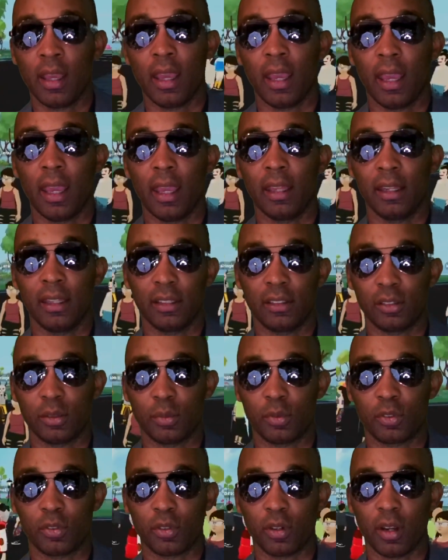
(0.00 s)
and hit
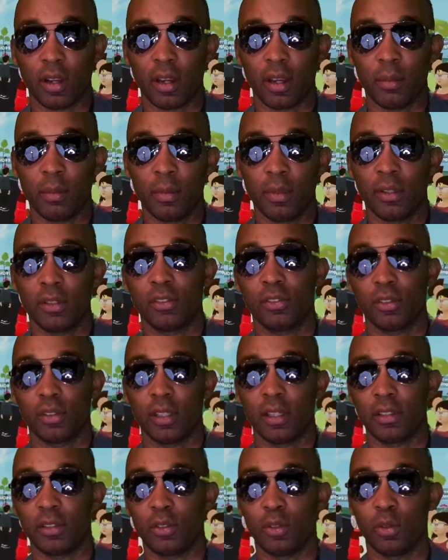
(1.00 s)
subscribe so
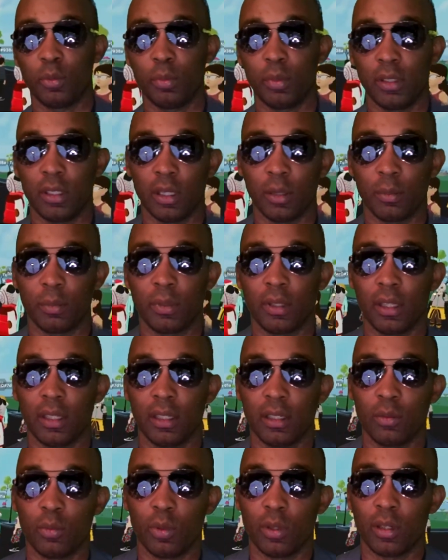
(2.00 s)
that you'll be
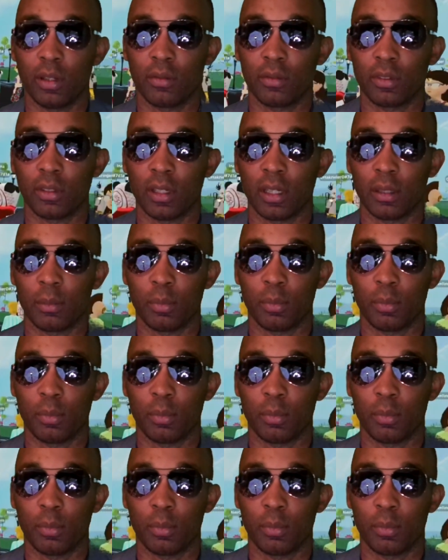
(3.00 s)
updated whenever I